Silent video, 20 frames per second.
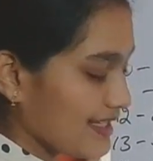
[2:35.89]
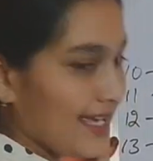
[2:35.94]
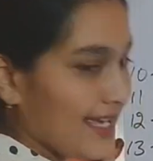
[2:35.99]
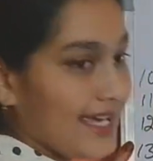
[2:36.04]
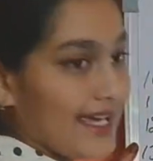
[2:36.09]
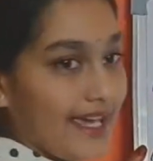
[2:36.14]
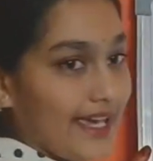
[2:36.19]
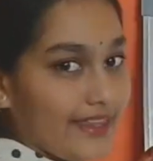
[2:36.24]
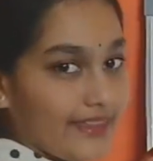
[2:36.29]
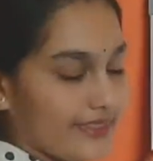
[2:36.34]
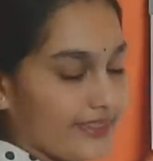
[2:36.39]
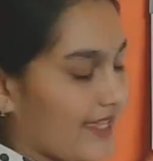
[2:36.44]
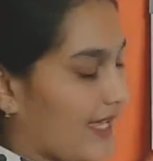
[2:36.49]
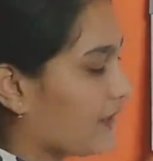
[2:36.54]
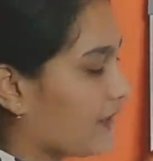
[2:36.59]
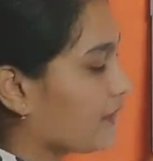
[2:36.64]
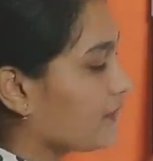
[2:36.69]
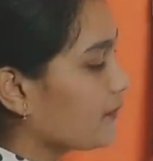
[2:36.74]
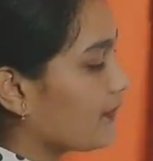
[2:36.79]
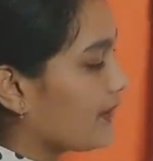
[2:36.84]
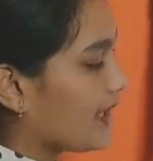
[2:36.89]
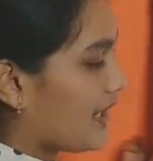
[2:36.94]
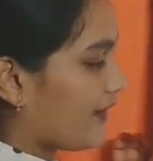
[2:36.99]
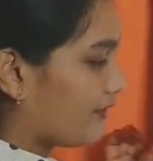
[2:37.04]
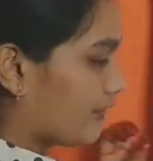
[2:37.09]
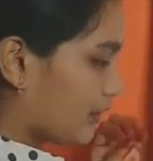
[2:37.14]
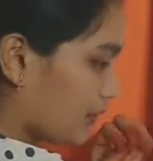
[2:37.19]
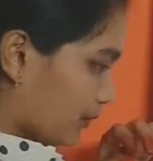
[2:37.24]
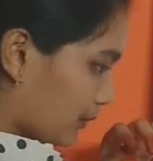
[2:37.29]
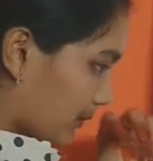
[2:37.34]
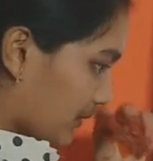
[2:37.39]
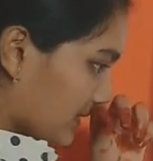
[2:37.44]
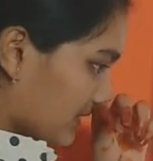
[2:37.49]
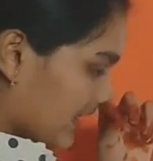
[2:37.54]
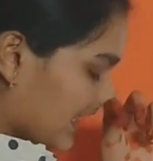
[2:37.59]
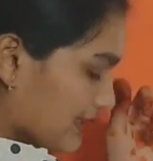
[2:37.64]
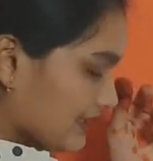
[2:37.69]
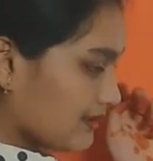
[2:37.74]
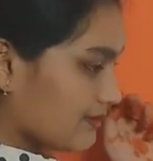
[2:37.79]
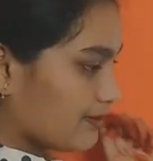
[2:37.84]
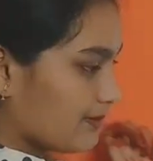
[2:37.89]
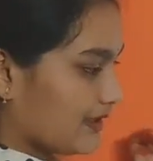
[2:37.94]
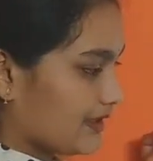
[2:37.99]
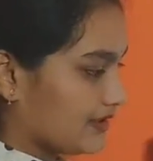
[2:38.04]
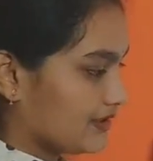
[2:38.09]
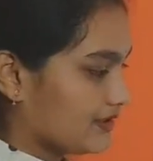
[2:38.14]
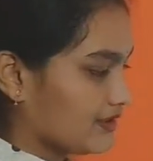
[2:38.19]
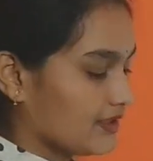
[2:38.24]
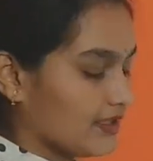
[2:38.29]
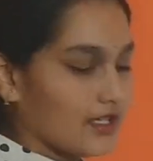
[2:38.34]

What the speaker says: and then we have to do the tens place.